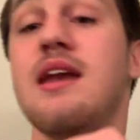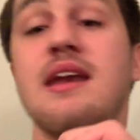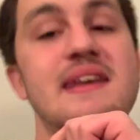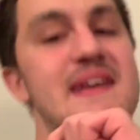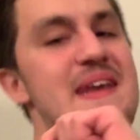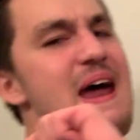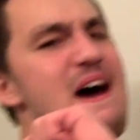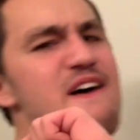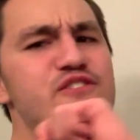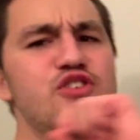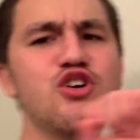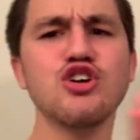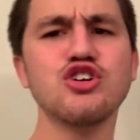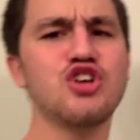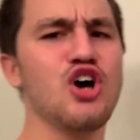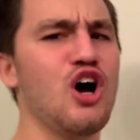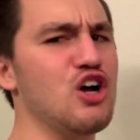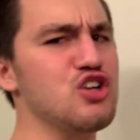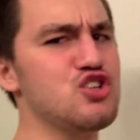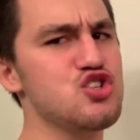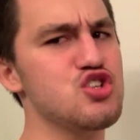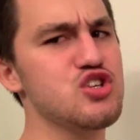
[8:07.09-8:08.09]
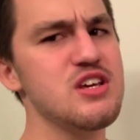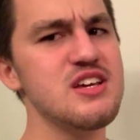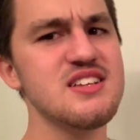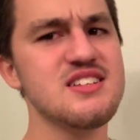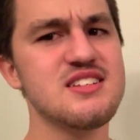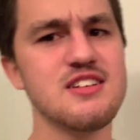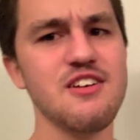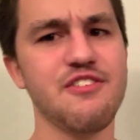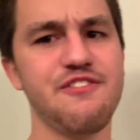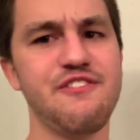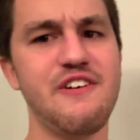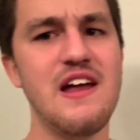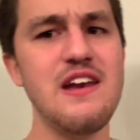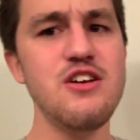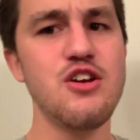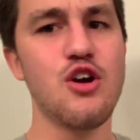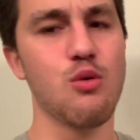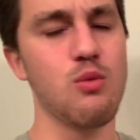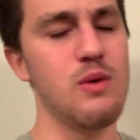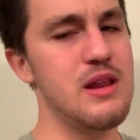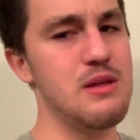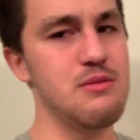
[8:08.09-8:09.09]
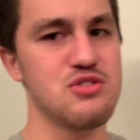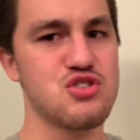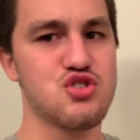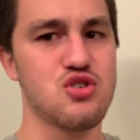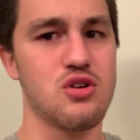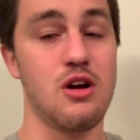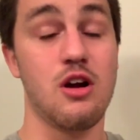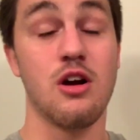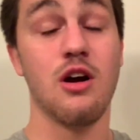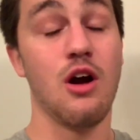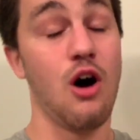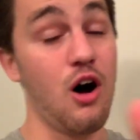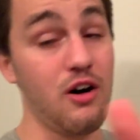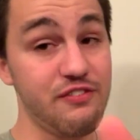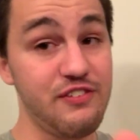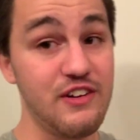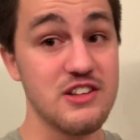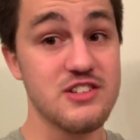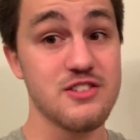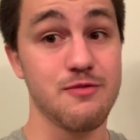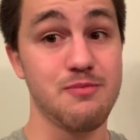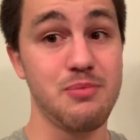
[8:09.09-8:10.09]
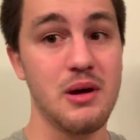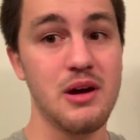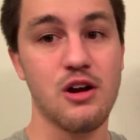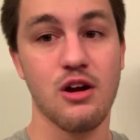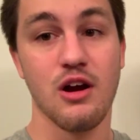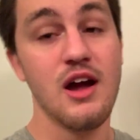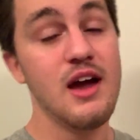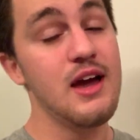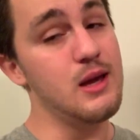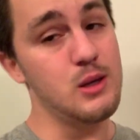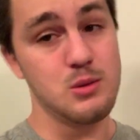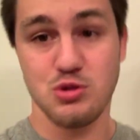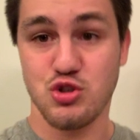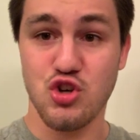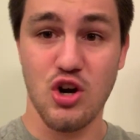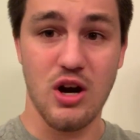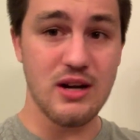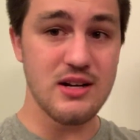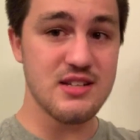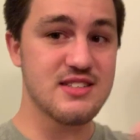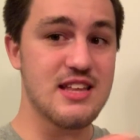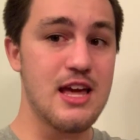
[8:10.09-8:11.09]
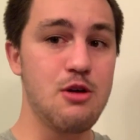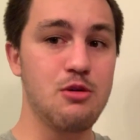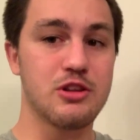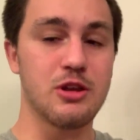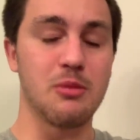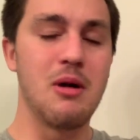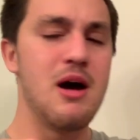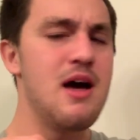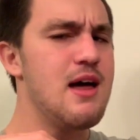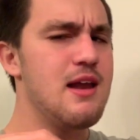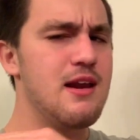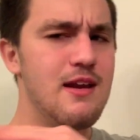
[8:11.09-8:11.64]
Never touched his defender when he was, or offensive player. He was trying to stay with him.